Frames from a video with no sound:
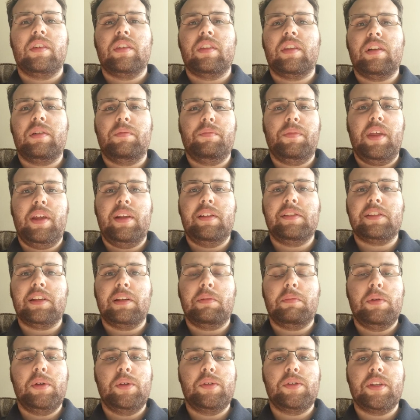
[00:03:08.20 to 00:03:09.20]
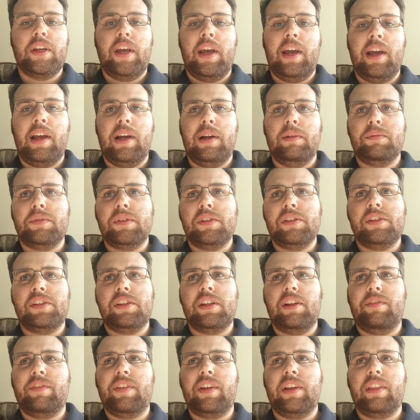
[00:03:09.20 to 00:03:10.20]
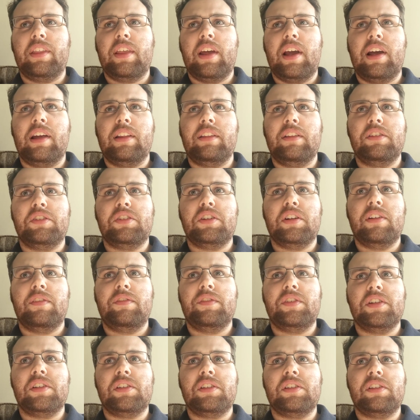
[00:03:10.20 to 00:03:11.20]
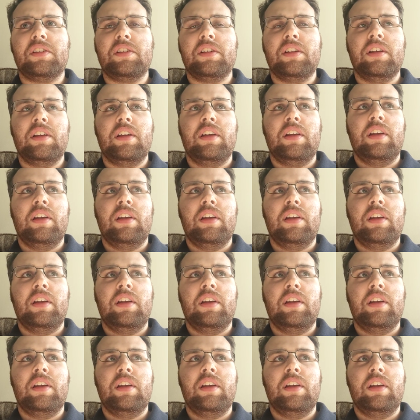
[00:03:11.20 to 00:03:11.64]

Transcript: dumb things like museums and stuff like that, they should have just